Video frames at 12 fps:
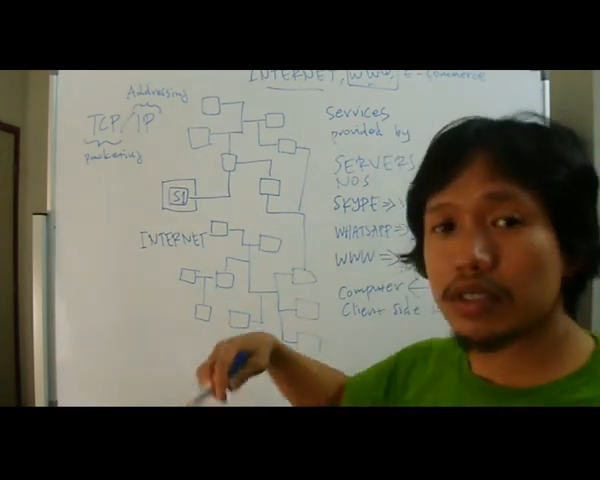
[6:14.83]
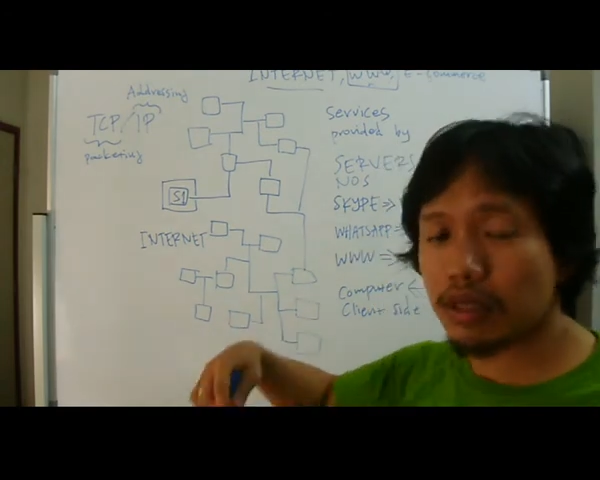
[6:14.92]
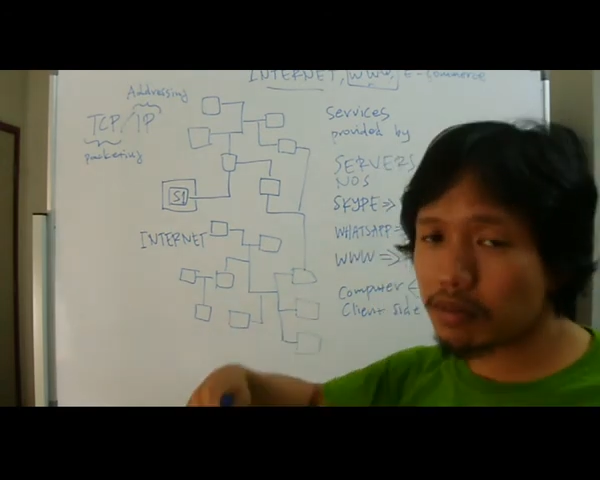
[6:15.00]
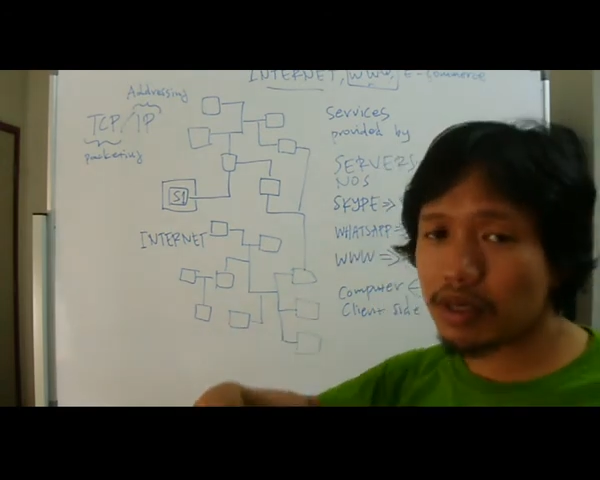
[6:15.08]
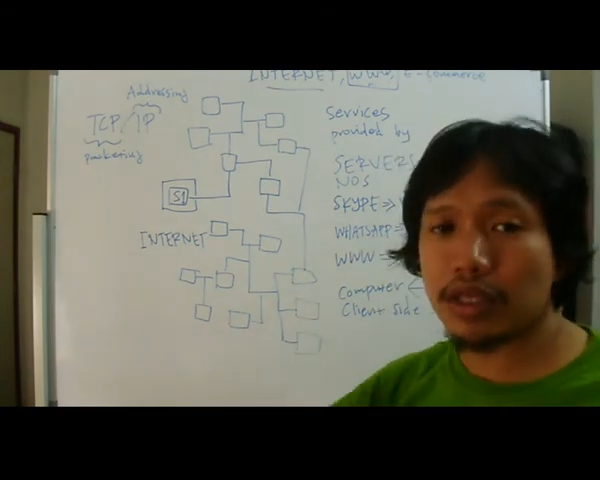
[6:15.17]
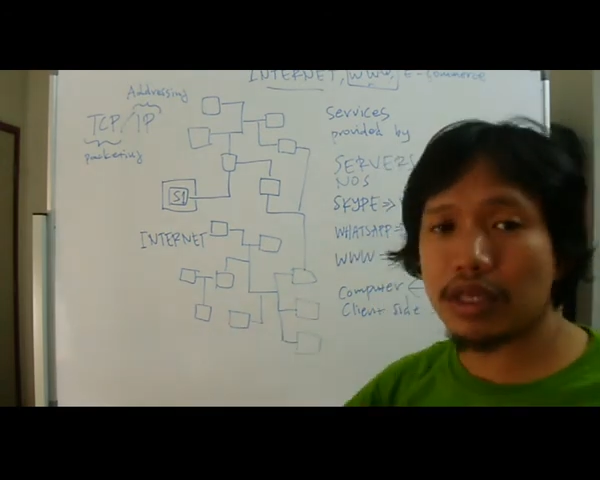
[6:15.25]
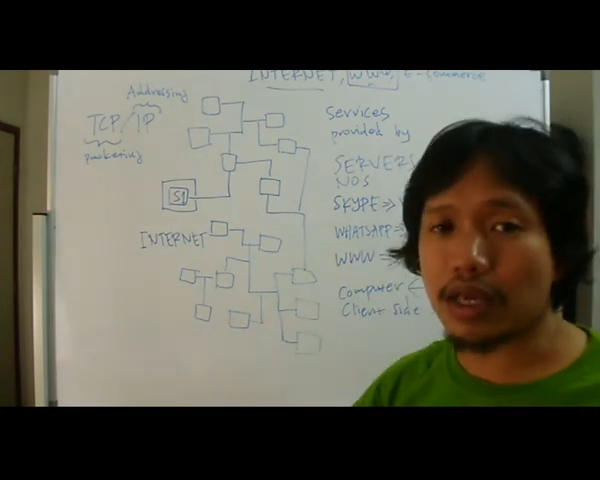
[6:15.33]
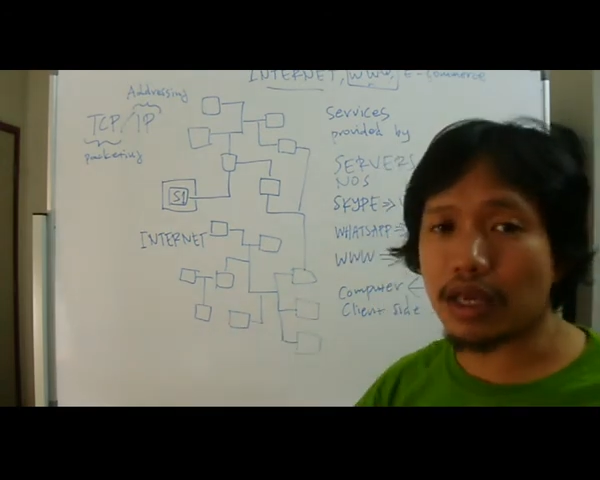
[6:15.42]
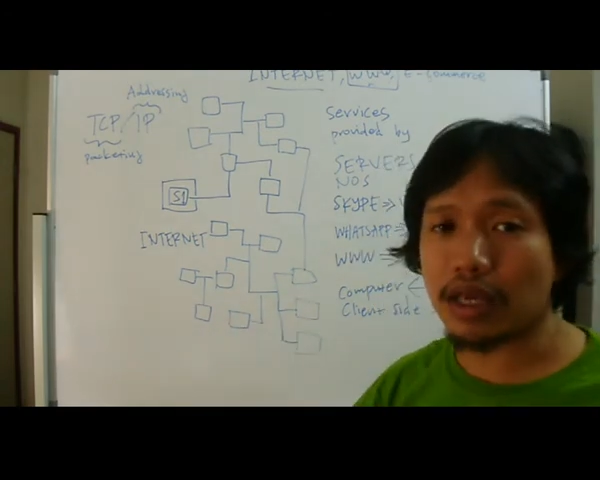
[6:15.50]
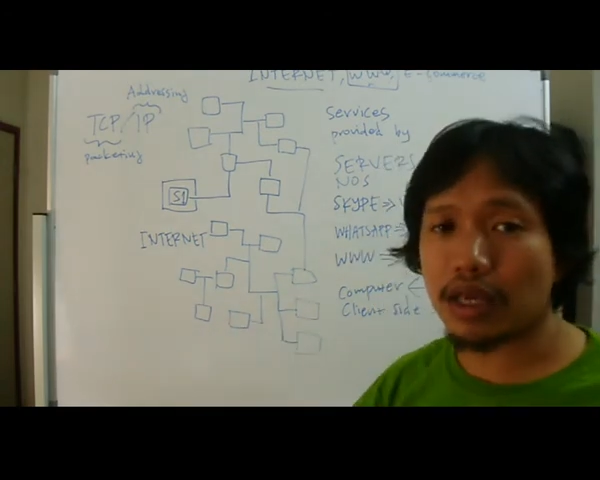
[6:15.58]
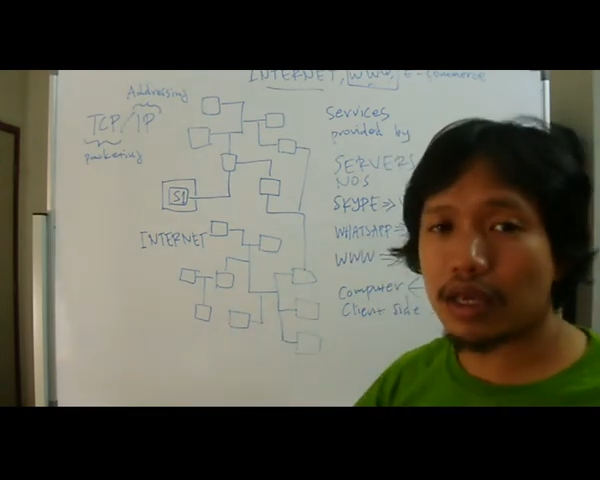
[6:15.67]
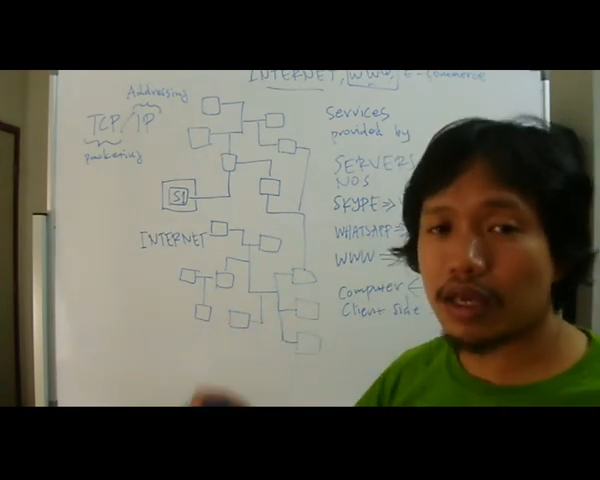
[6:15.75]
similar thing.
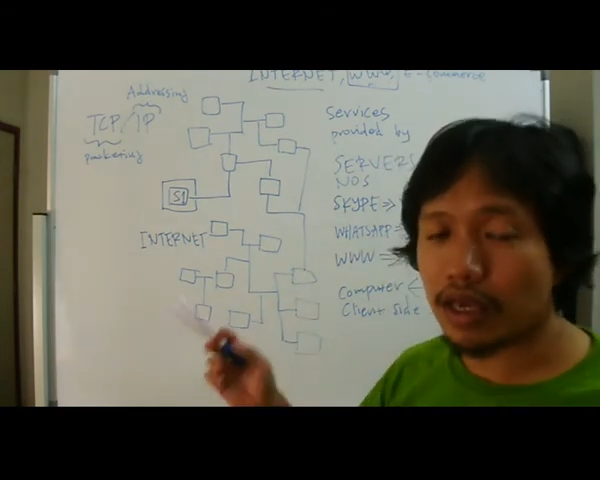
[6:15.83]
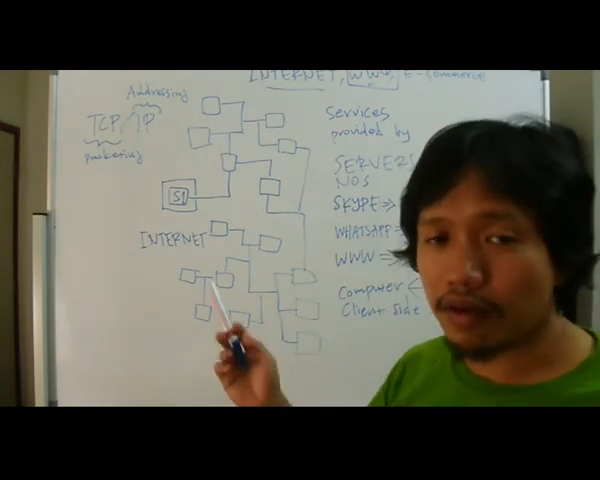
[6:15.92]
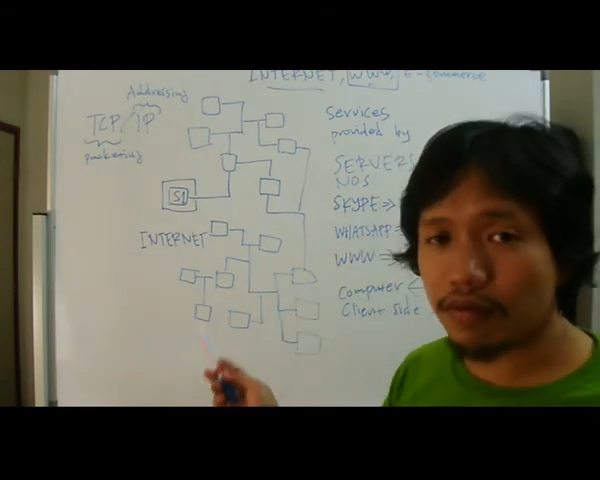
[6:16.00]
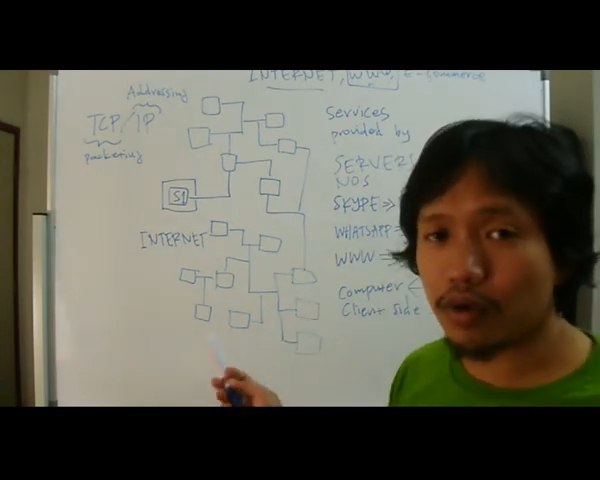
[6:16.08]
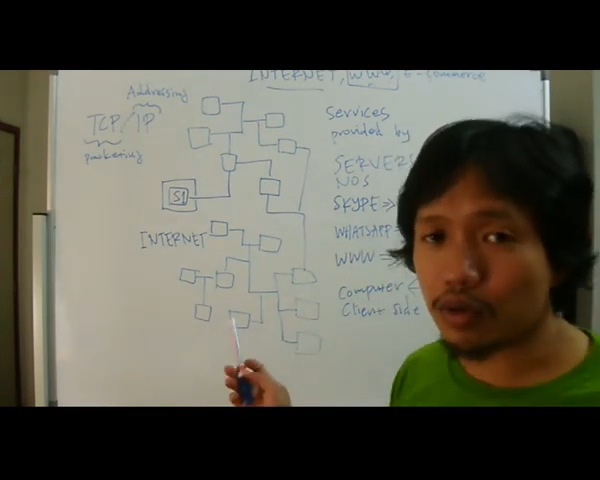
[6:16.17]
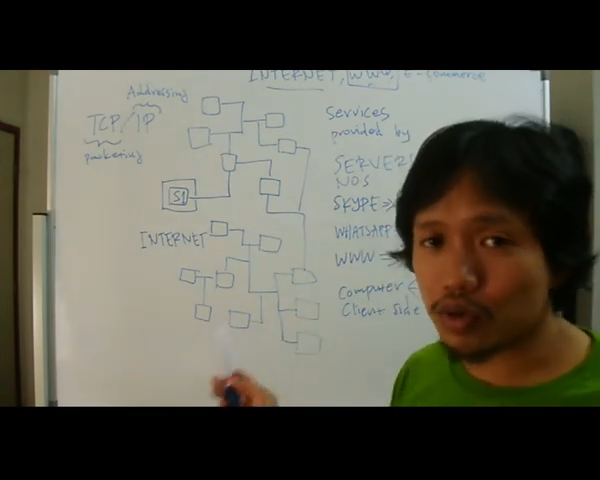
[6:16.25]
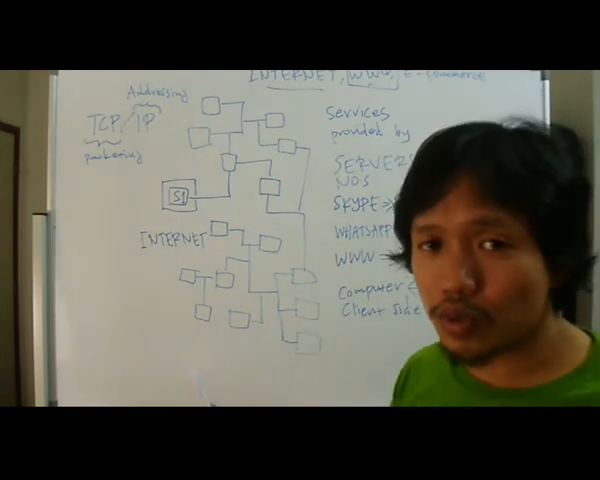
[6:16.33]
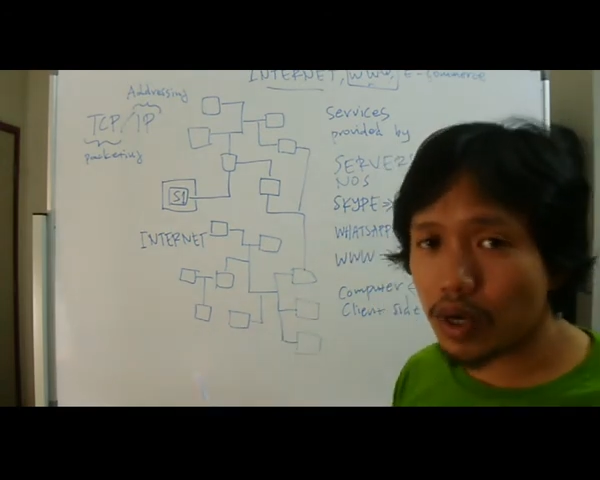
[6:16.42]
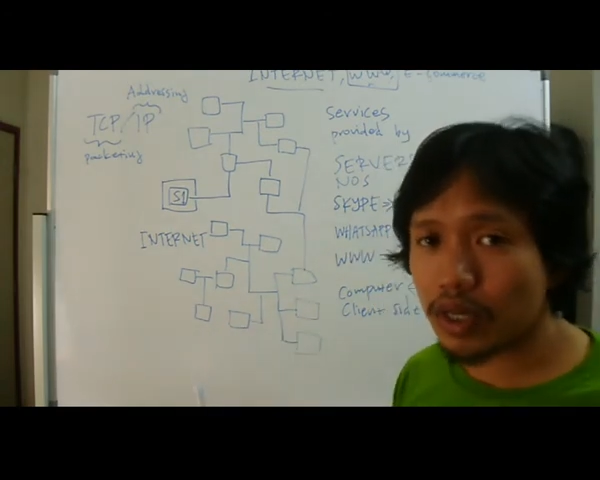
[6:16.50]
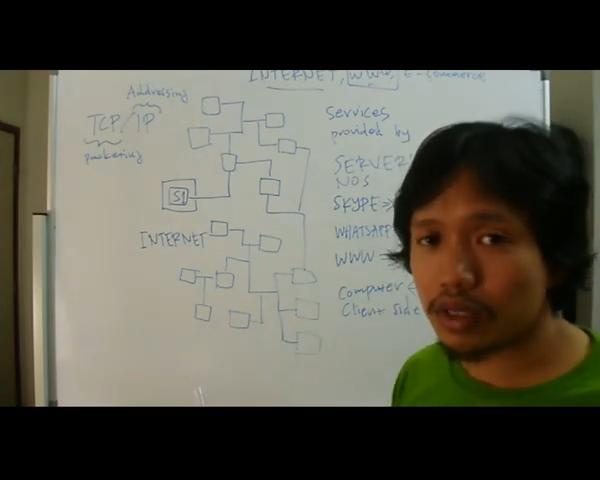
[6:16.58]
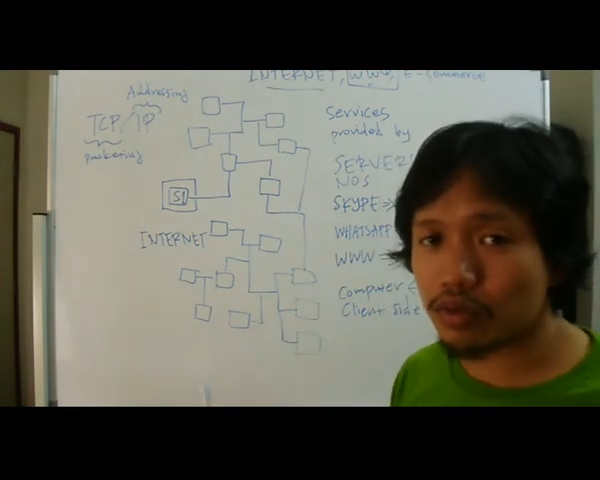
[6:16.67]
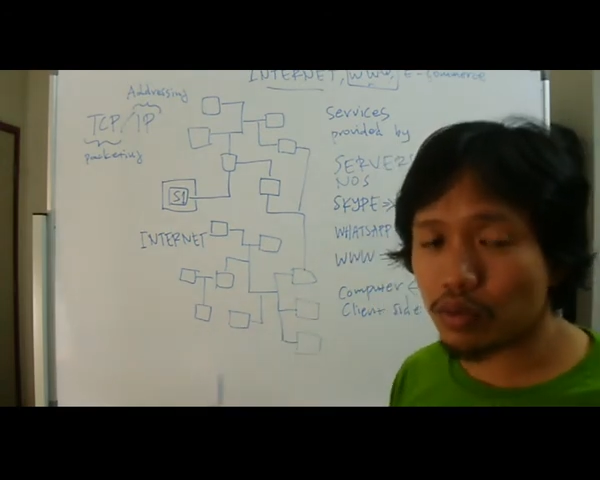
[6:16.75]
If you use
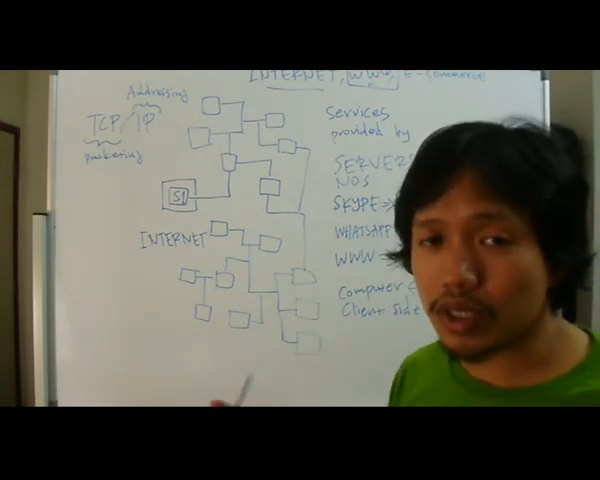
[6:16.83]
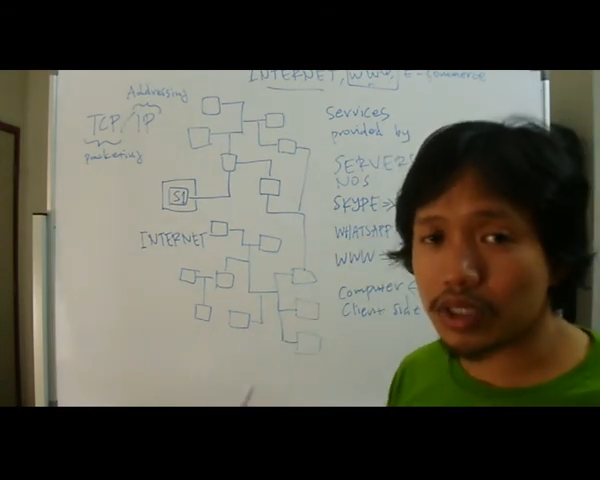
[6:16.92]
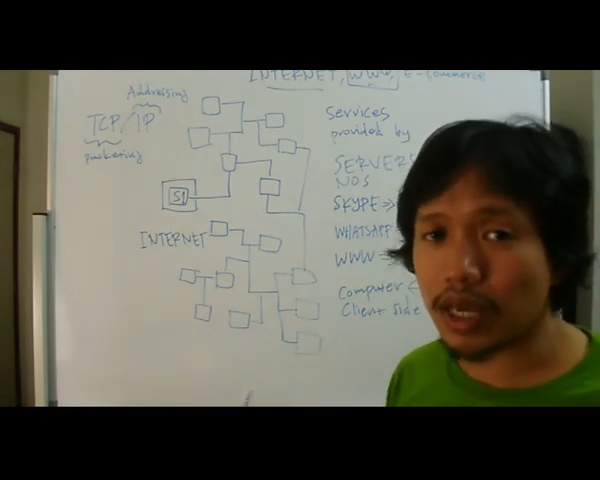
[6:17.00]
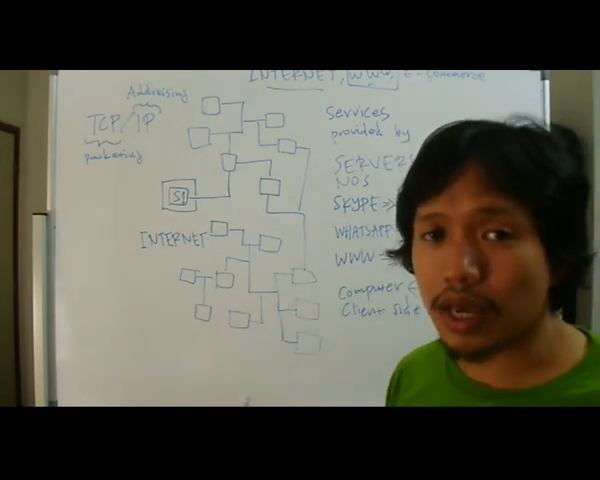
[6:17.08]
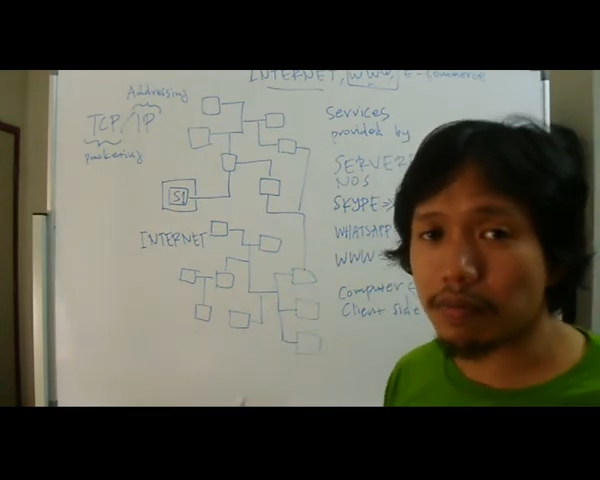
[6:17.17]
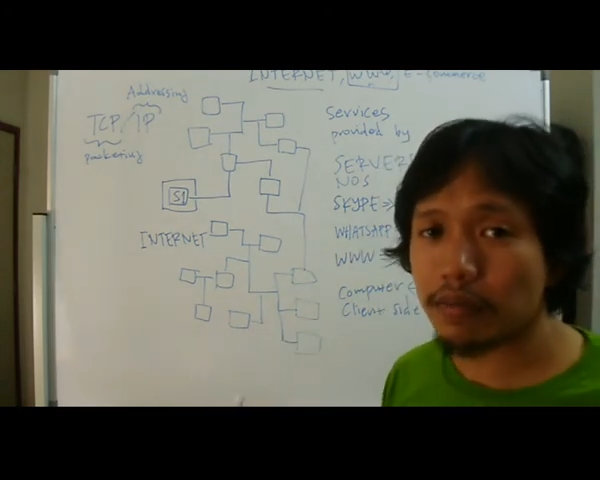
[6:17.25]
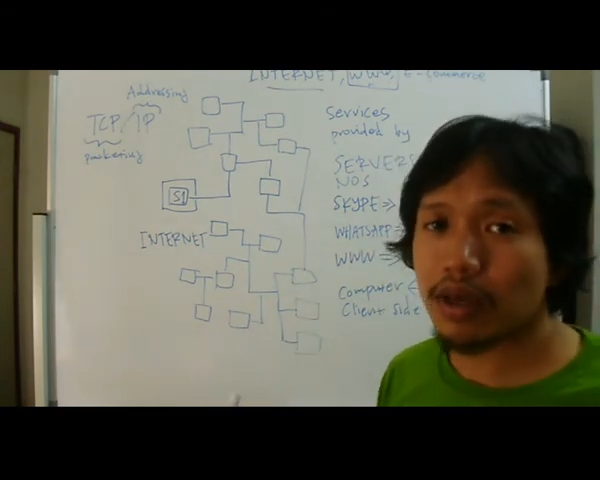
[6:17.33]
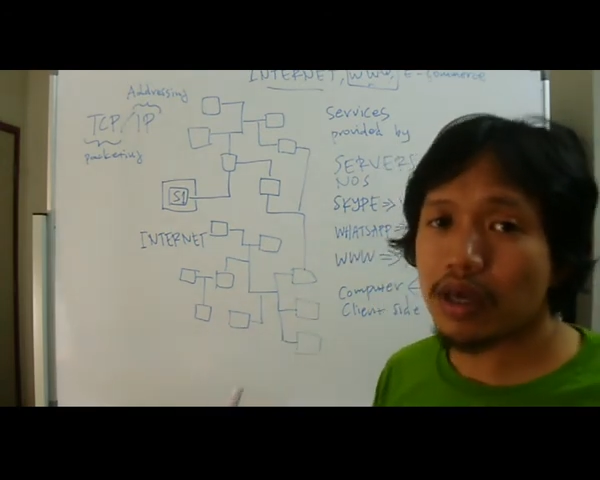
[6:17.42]
WhatsApp,